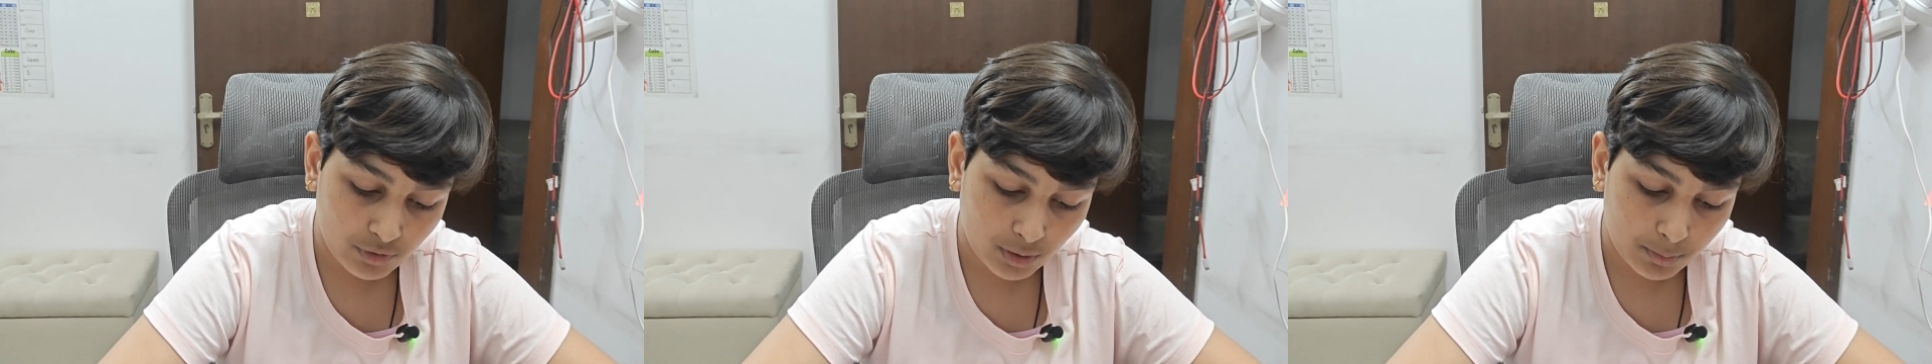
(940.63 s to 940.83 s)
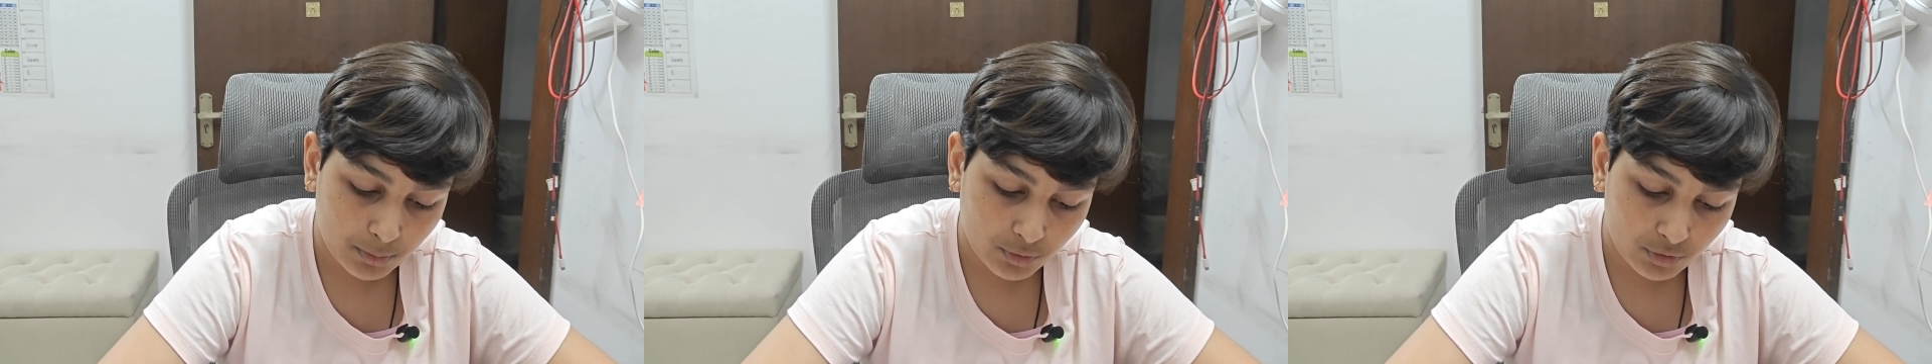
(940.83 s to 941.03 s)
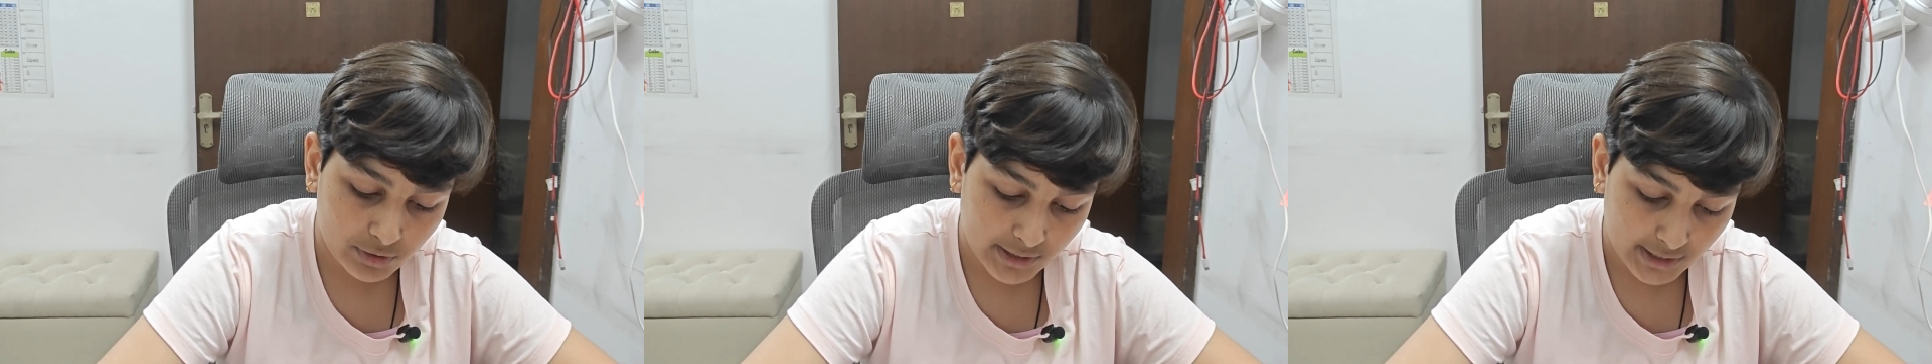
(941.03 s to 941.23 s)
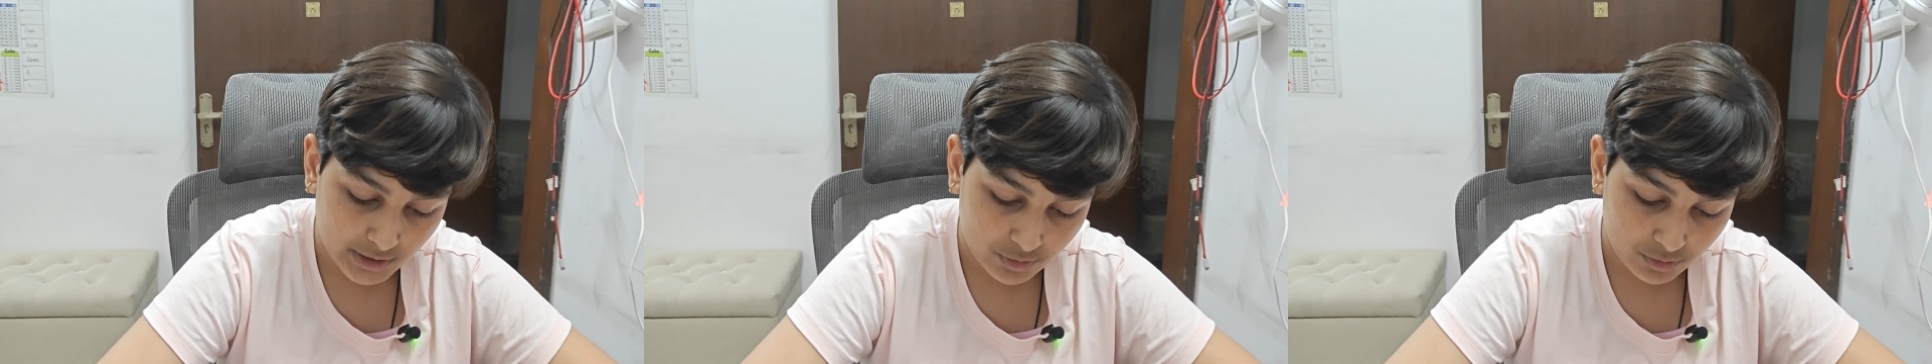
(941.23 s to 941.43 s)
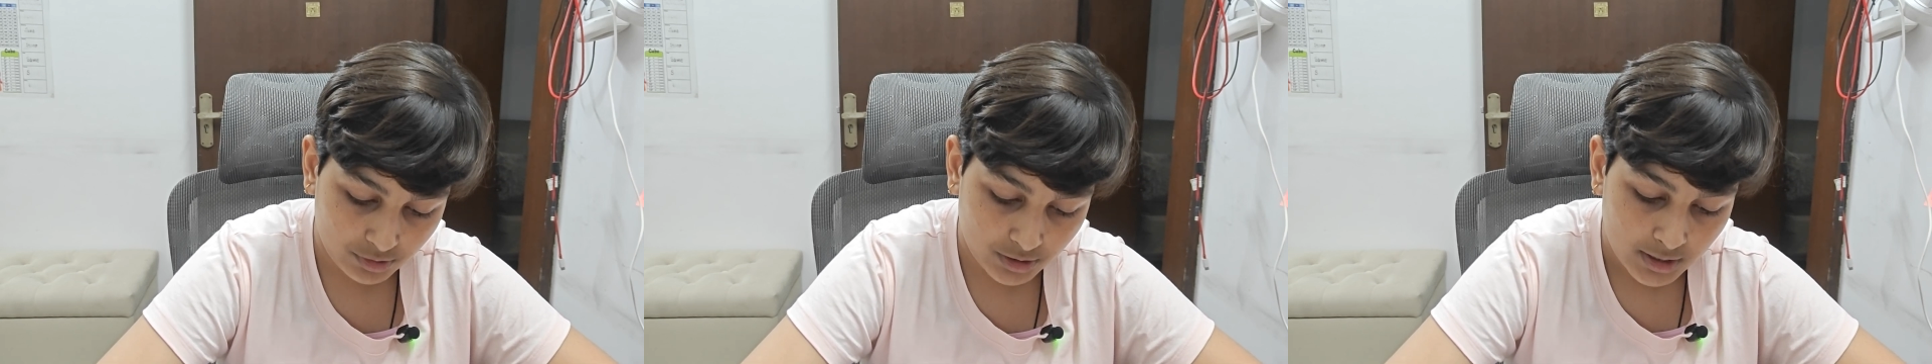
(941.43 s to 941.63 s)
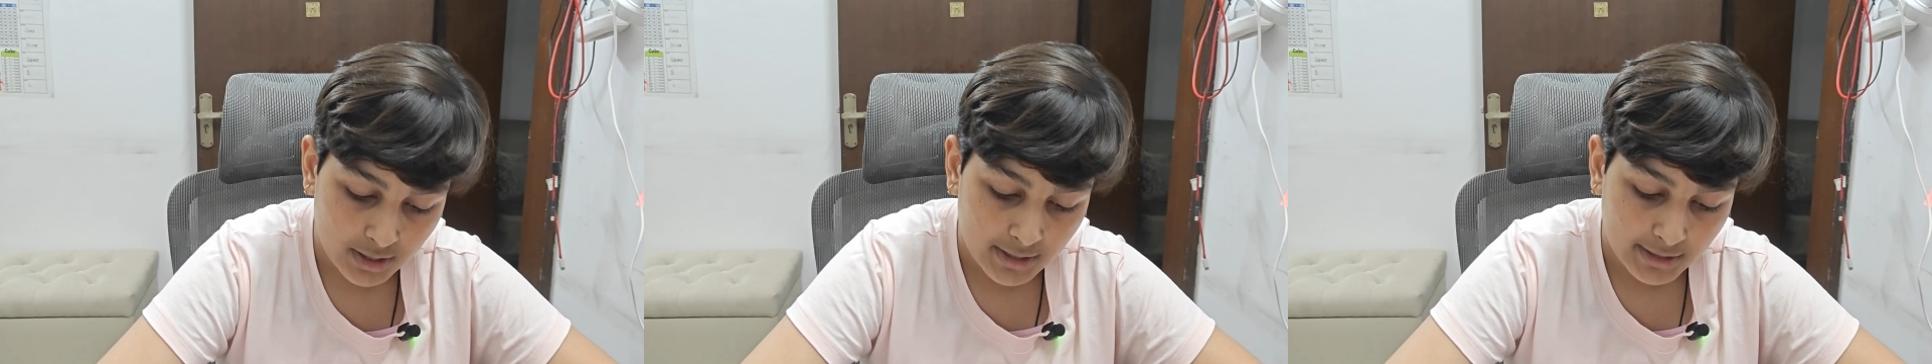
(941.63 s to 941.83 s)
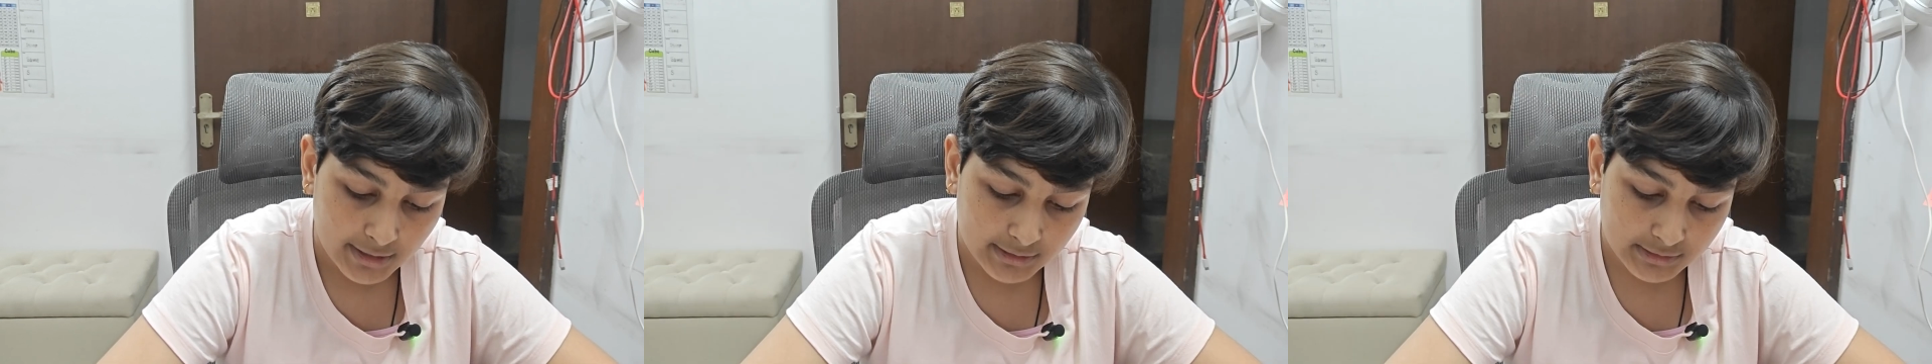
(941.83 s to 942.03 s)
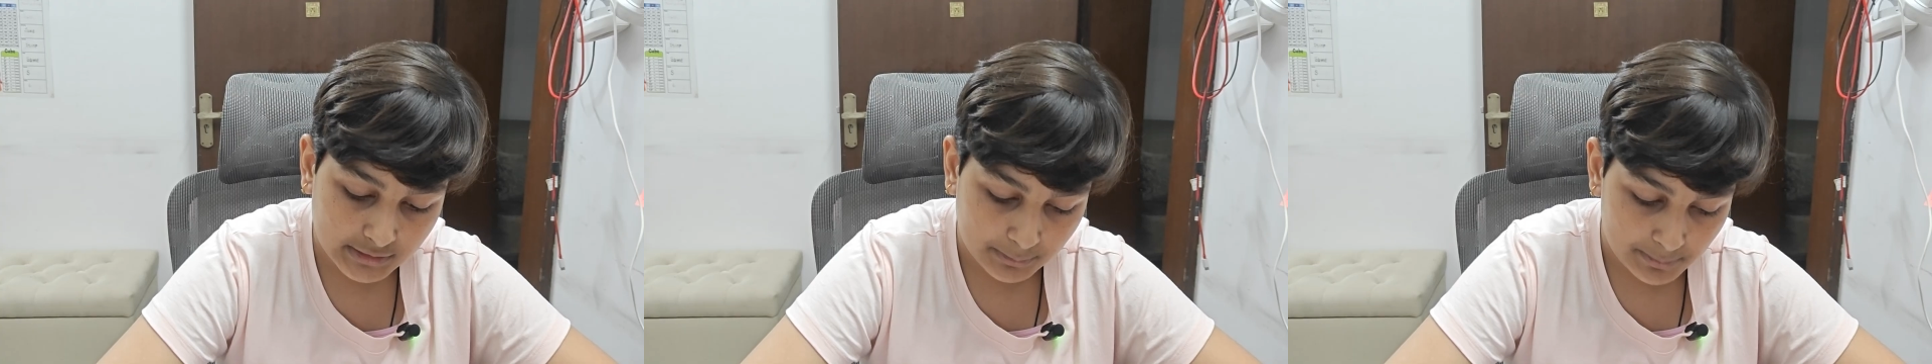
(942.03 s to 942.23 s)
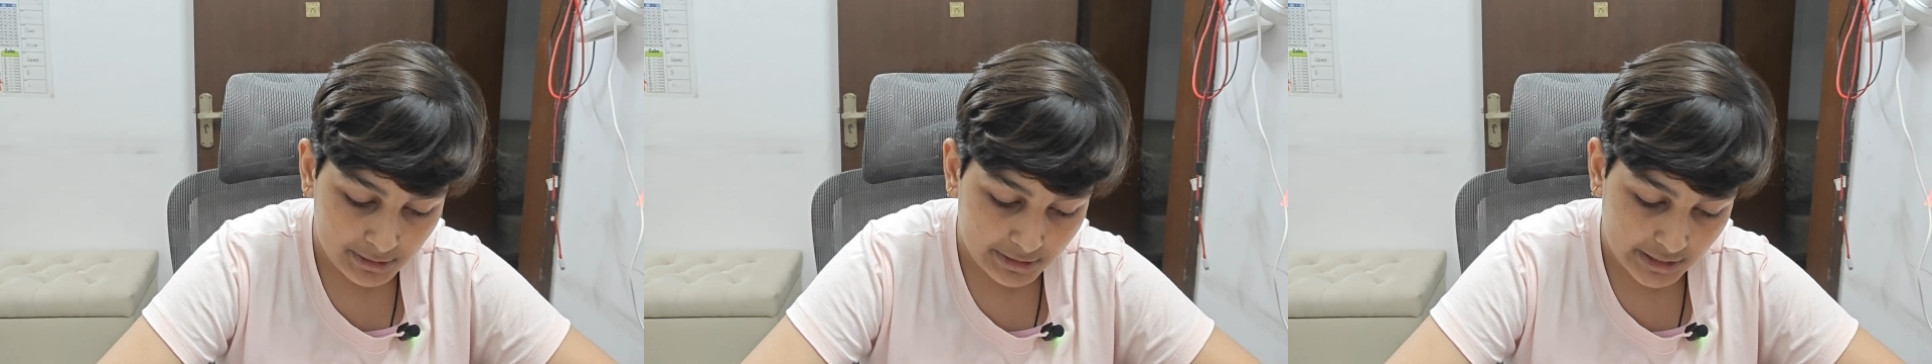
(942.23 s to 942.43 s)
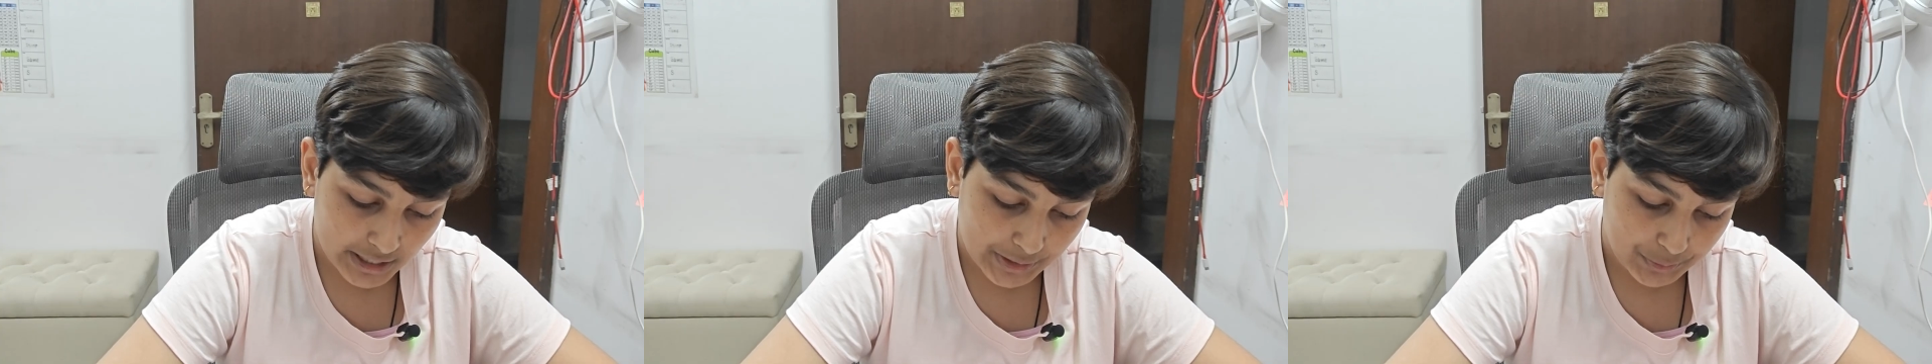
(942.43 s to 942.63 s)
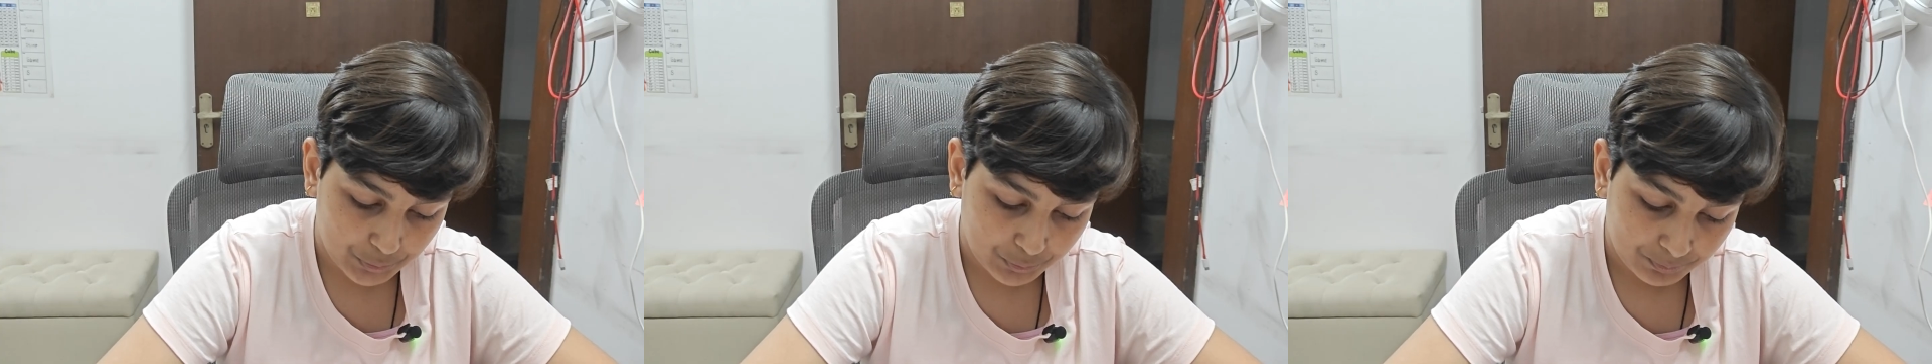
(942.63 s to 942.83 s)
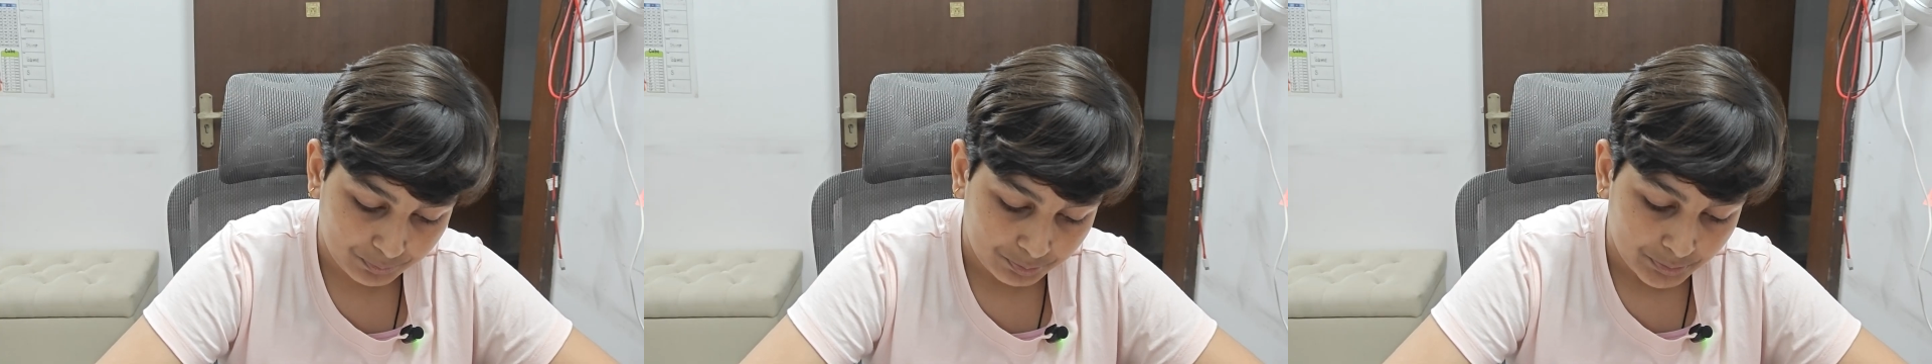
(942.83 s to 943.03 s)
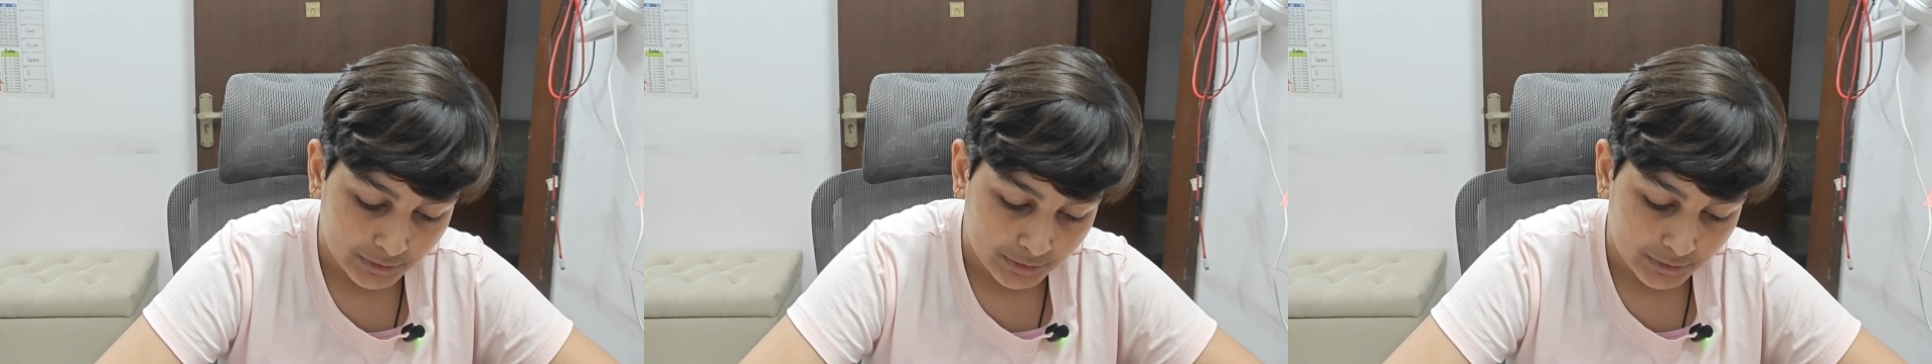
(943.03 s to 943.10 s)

from Urayur in Tamil Nadu.